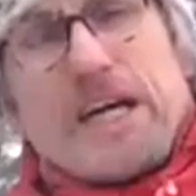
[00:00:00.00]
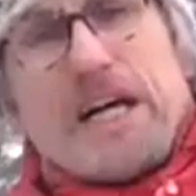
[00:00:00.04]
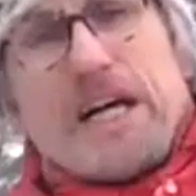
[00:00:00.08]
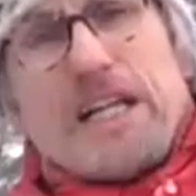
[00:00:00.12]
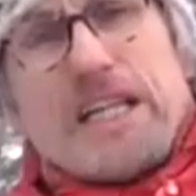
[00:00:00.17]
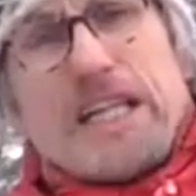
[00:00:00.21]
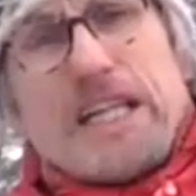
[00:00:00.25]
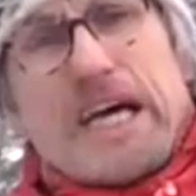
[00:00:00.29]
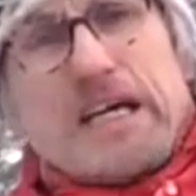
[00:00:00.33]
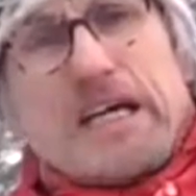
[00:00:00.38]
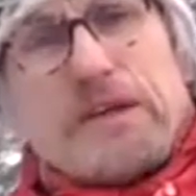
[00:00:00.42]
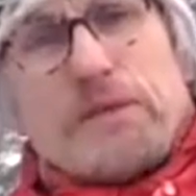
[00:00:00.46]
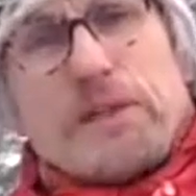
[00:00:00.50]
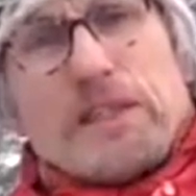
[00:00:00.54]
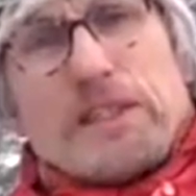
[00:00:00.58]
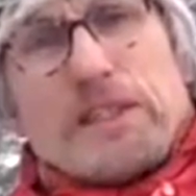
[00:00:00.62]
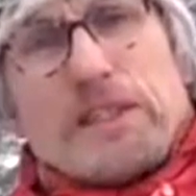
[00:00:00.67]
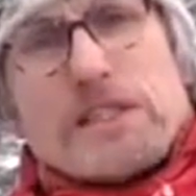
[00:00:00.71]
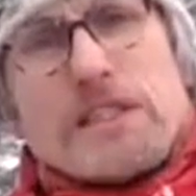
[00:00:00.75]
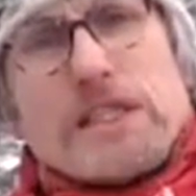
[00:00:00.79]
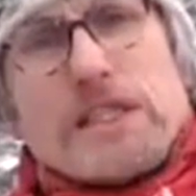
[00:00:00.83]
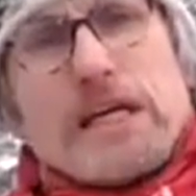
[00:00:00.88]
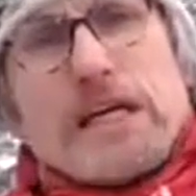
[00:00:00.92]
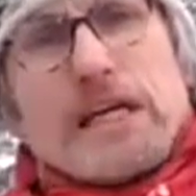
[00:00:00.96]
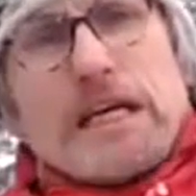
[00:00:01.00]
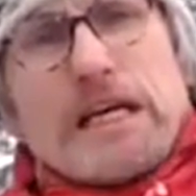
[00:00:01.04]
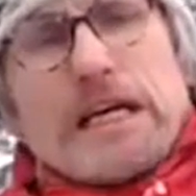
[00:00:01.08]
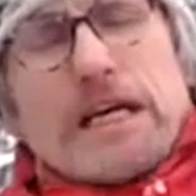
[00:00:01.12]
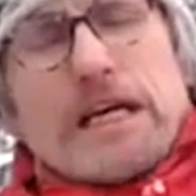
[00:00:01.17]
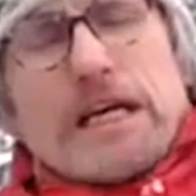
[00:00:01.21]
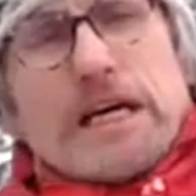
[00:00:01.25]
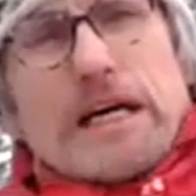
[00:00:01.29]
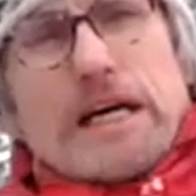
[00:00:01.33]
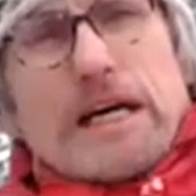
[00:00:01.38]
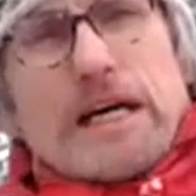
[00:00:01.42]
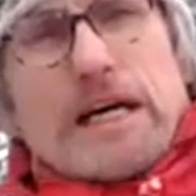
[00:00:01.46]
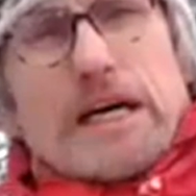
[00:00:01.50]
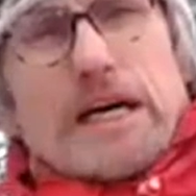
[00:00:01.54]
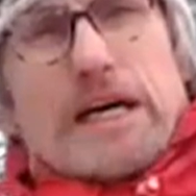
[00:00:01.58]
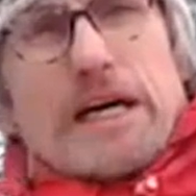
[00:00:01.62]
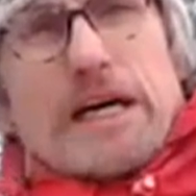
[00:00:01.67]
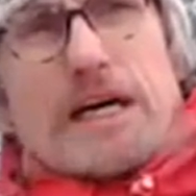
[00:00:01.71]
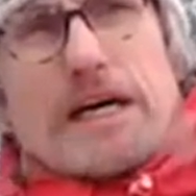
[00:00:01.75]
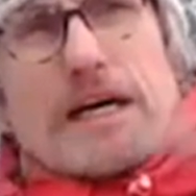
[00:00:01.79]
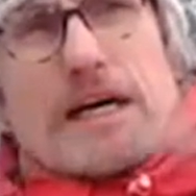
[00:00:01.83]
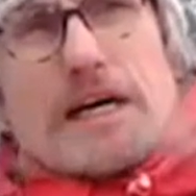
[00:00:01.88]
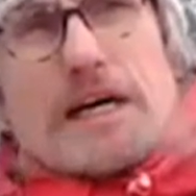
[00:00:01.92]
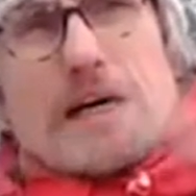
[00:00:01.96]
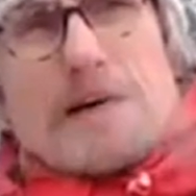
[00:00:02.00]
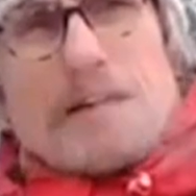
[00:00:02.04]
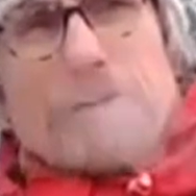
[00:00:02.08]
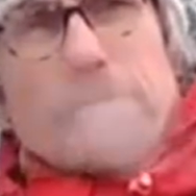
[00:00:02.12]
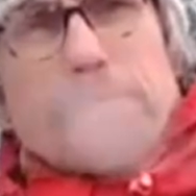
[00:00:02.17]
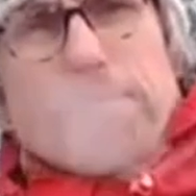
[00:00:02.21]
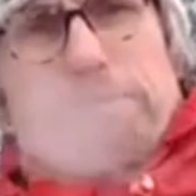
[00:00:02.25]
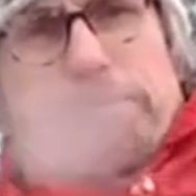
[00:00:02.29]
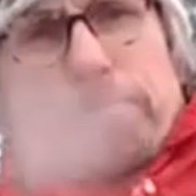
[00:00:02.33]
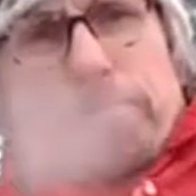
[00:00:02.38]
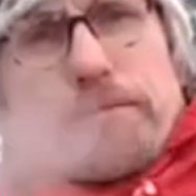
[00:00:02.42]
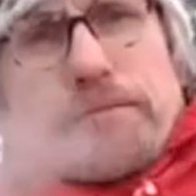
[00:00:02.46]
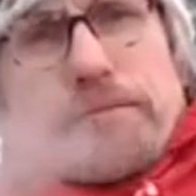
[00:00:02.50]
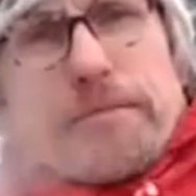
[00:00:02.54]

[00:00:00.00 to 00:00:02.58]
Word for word: our language. Um,